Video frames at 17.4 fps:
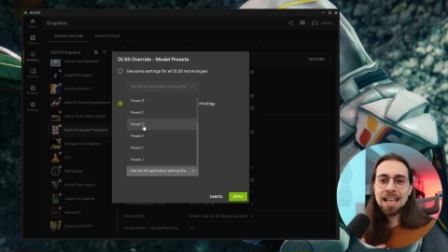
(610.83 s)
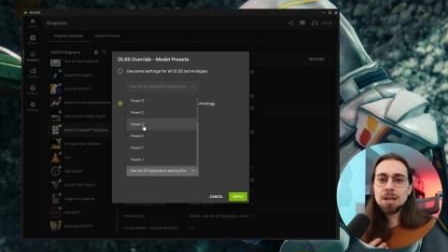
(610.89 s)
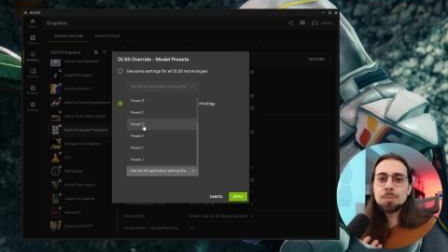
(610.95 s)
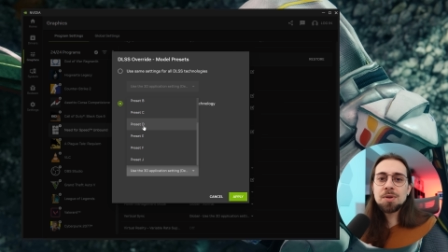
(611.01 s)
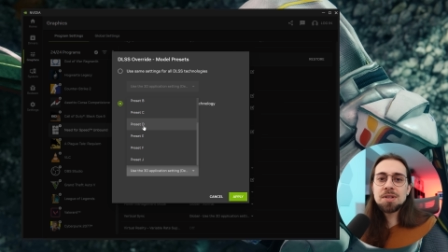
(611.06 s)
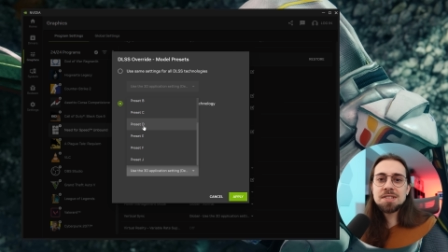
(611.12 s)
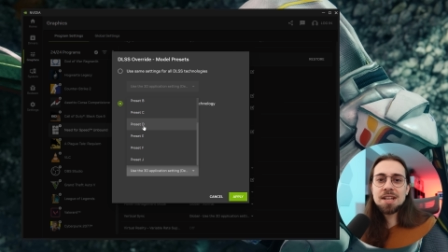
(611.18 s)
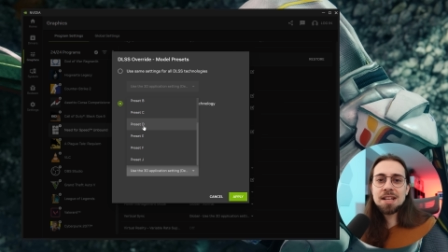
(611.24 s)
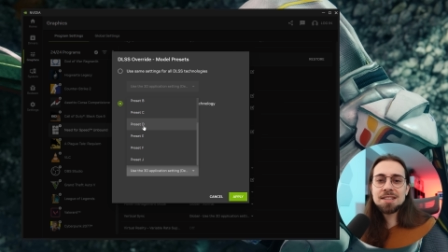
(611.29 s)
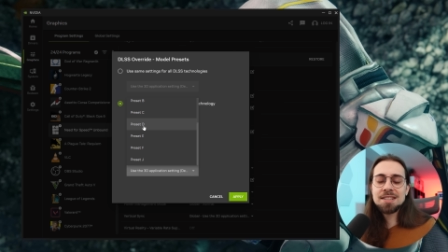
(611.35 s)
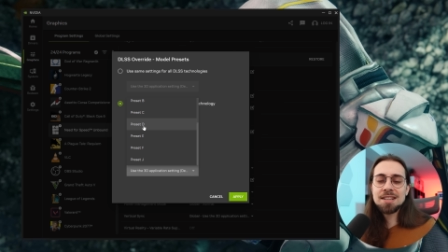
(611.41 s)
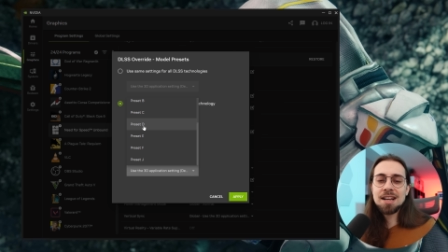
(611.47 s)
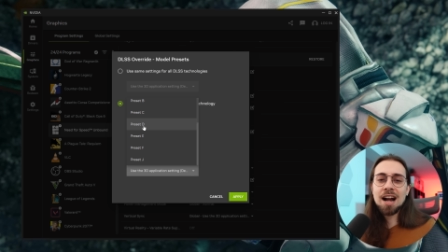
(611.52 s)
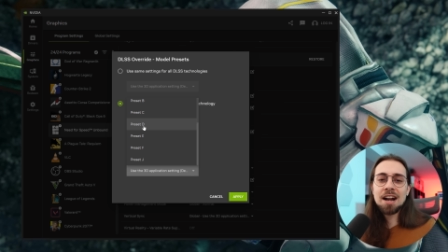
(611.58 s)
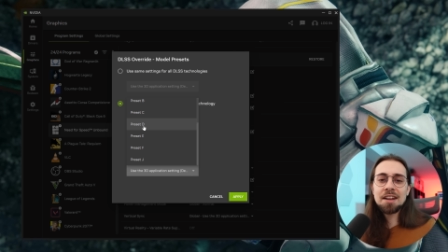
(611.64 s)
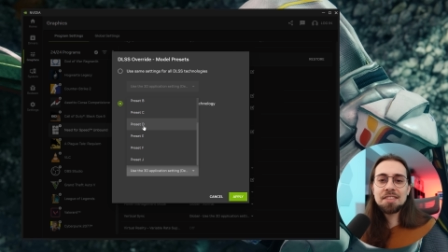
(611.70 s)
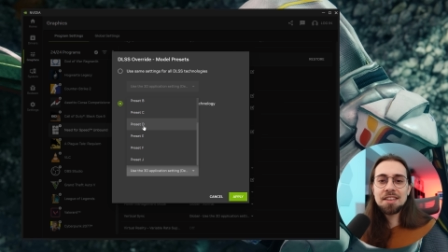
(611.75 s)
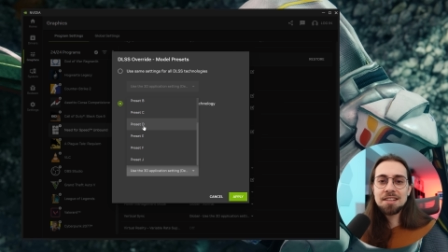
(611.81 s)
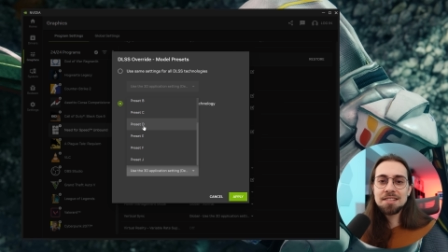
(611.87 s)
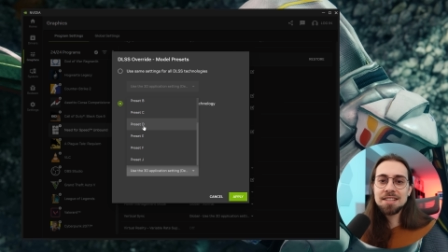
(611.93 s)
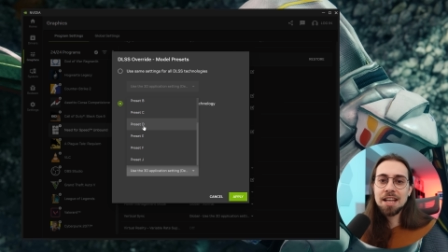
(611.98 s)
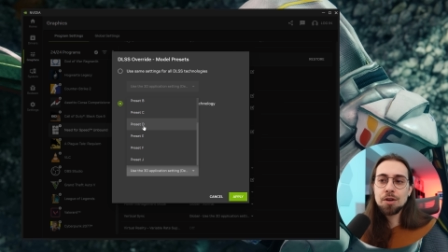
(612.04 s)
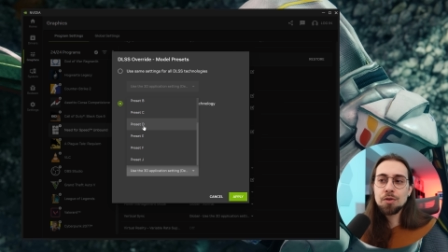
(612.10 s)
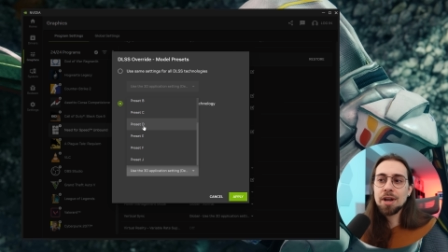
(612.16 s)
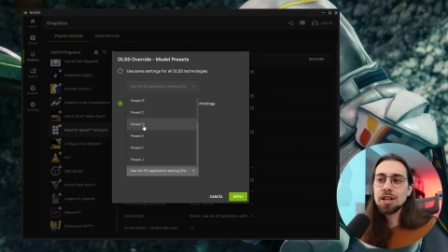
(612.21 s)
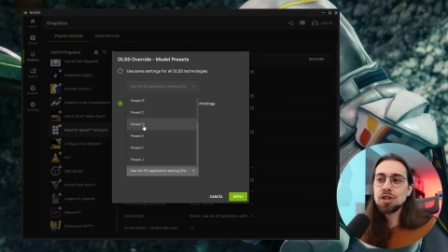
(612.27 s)
And the presets are things
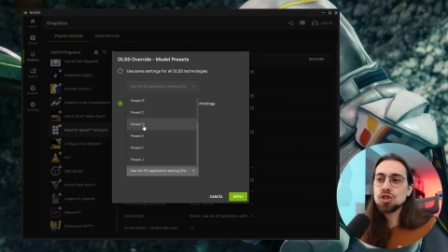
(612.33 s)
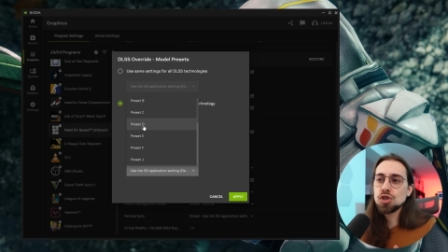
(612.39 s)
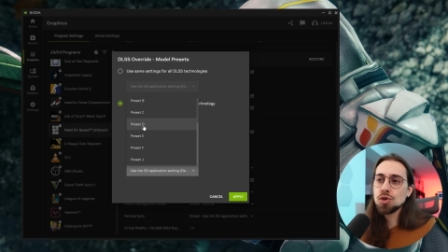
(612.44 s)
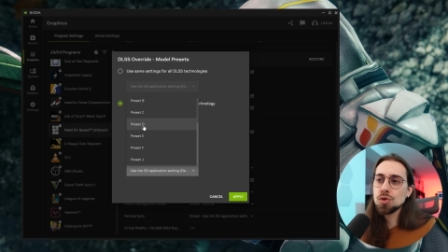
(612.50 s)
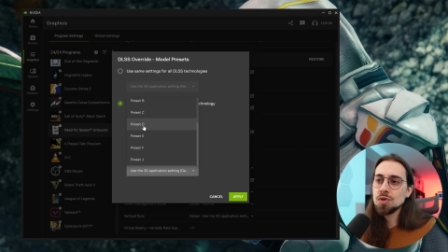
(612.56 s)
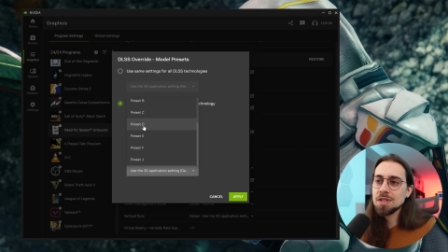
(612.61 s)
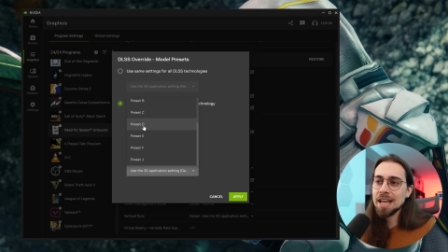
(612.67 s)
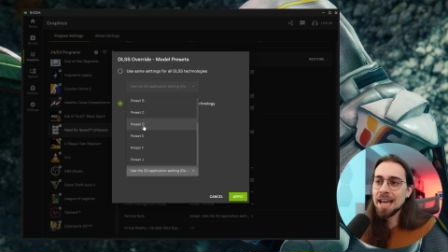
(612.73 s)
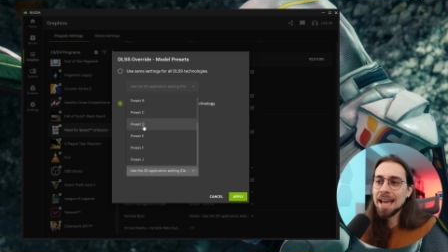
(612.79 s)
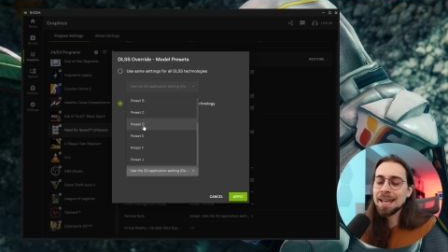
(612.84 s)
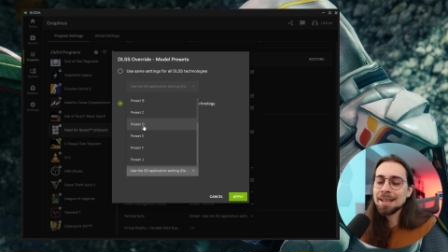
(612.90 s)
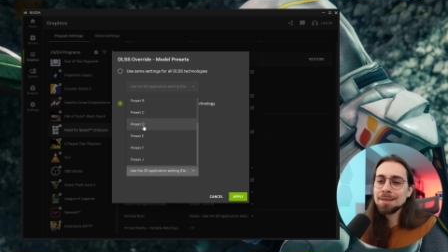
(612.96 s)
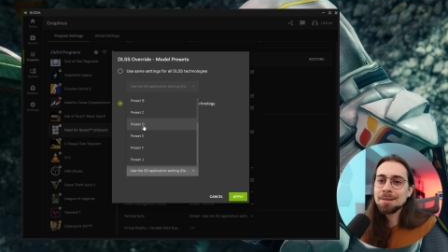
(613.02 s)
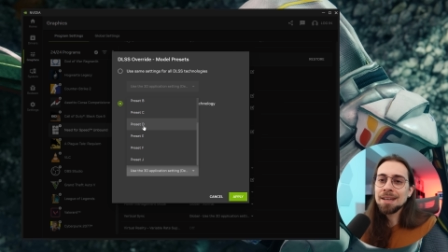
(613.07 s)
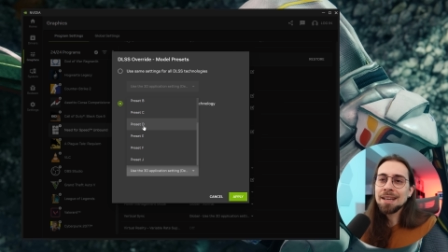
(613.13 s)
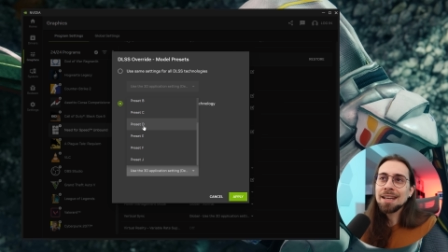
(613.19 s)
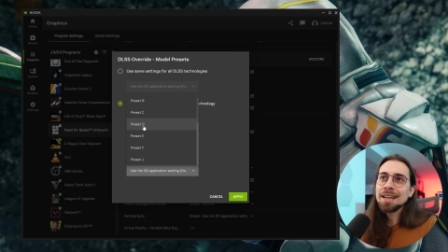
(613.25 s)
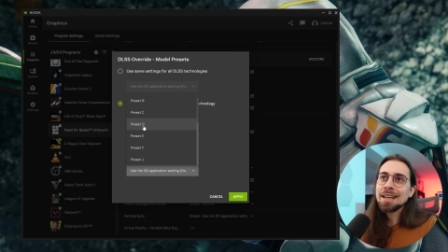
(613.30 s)
that you can choose, and